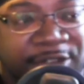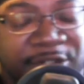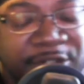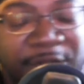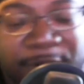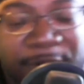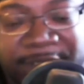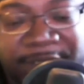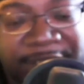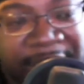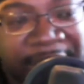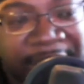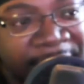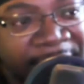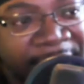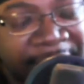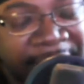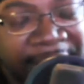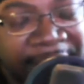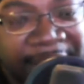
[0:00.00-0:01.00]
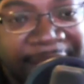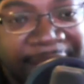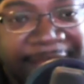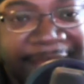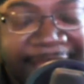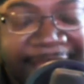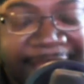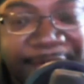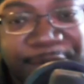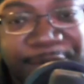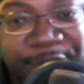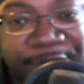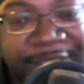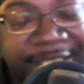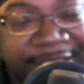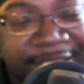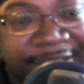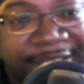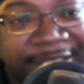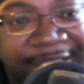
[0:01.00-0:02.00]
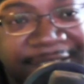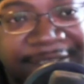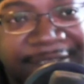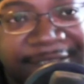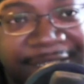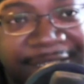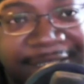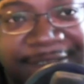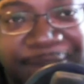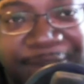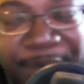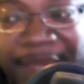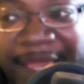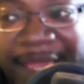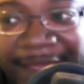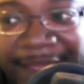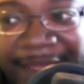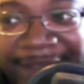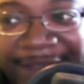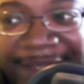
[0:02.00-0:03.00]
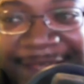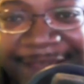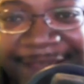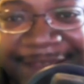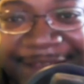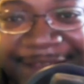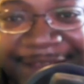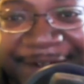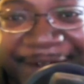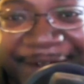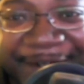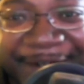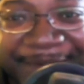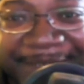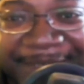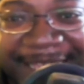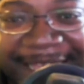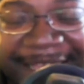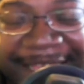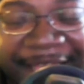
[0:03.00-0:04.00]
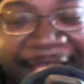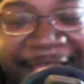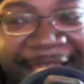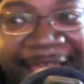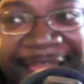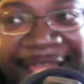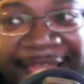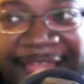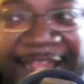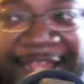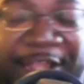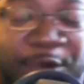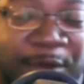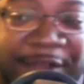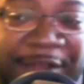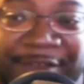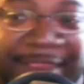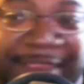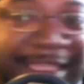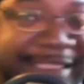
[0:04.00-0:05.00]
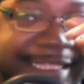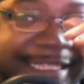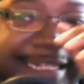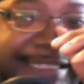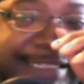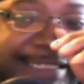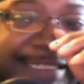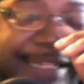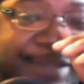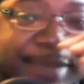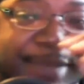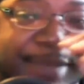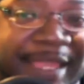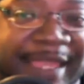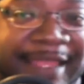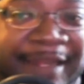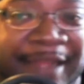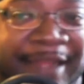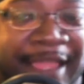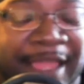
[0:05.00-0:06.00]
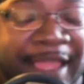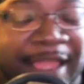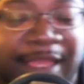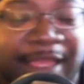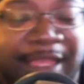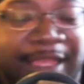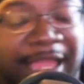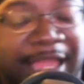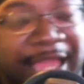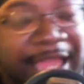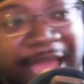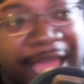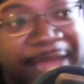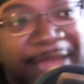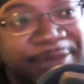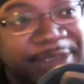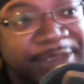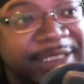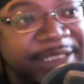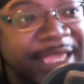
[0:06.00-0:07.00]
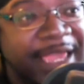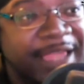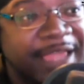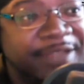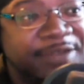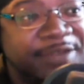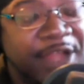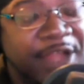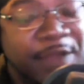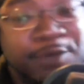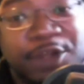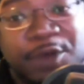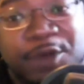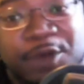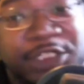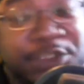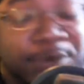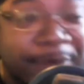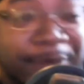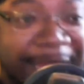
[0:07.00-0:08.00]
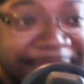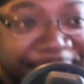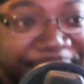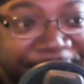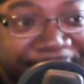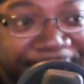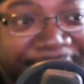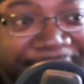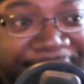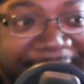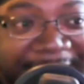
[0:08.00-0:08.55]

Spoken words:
secret. Cam Newton is the man. You know what I'm saying? And whoever think that he's not the man, I'm just saying. I don't know what you're watching.